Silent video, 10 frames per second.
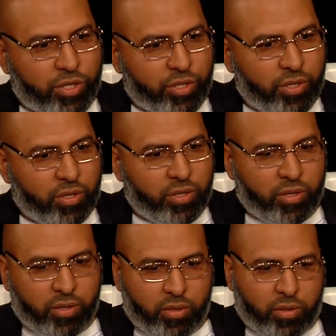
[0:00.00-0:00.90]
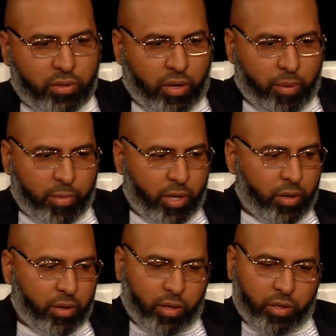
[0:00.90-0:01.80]
should, I
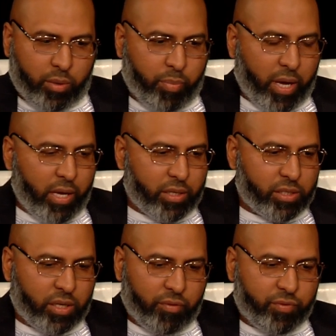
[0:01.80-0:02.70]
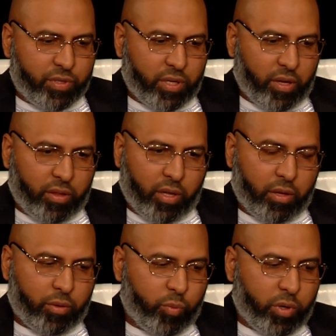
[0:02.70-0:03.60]
mean, it depends.
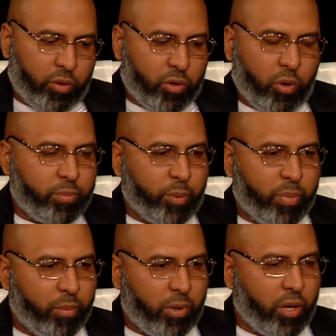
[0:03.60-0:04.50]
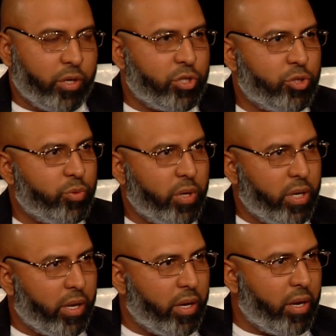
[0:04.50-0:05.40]
We don't go up to people on the
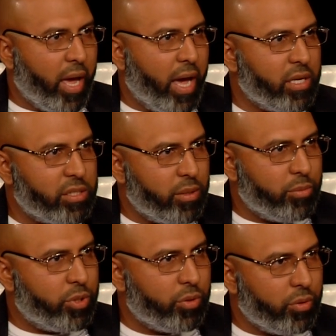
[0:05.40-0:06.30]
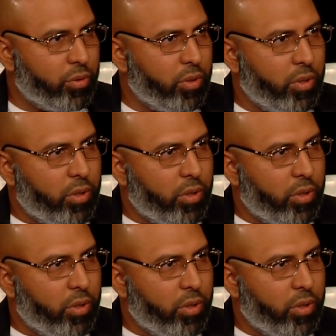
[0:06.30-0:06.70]
street and ask them to,